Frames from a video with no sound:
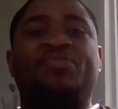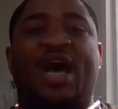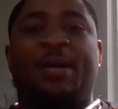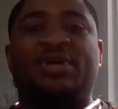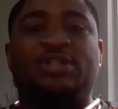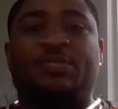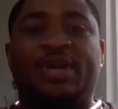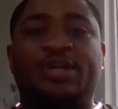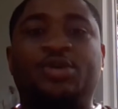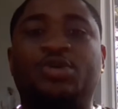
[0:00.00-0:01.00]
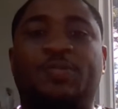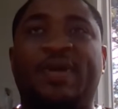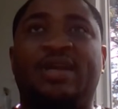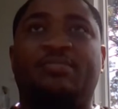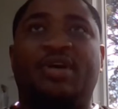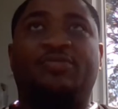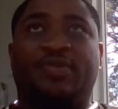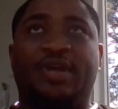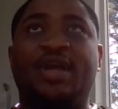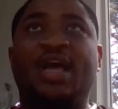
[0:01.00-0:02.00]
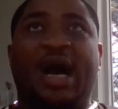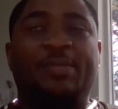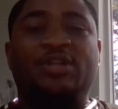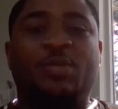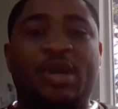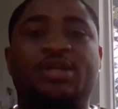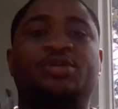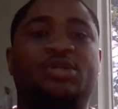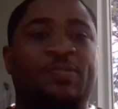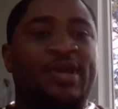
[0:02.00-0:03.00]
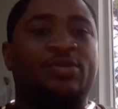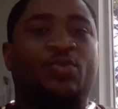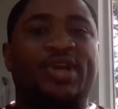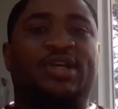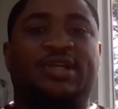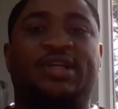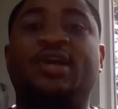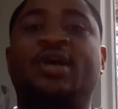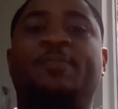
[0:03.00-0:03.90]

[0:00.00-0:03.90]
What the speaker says: how much money you spend monthly, how much money you spend weekly.